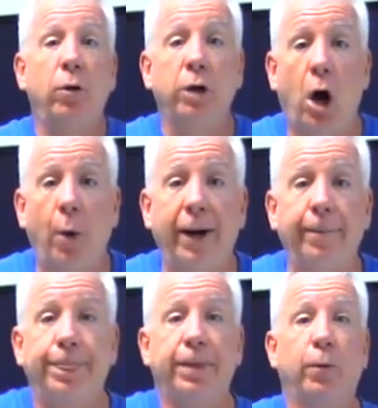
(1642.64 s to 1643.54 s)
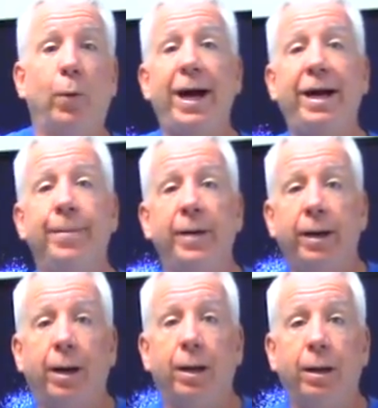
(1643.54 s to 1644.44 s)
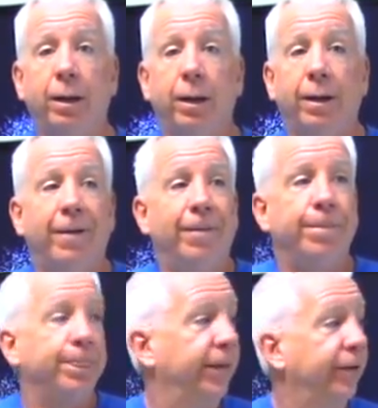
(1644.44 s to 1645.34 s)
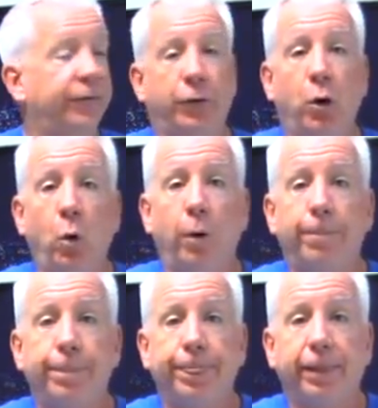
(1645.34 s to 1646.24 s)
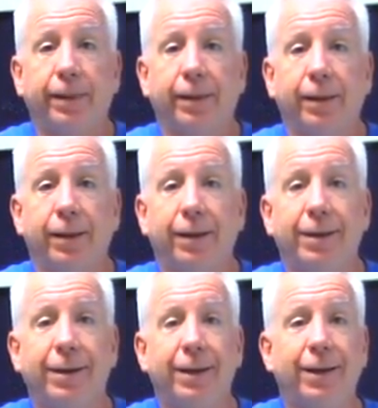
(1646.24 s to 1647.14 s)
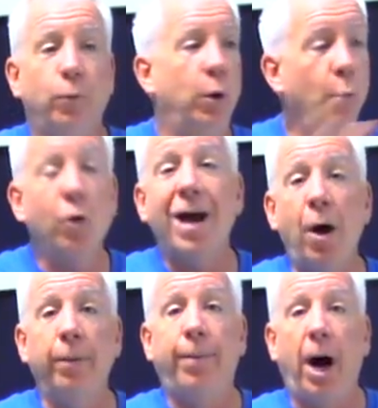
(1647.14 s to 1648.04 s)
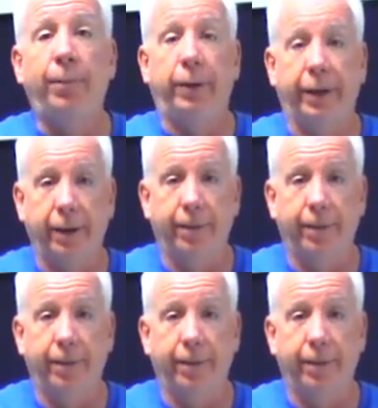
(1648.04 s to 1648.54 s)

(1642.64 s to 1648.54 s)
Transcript: going, wait a minute. So when we're out in public,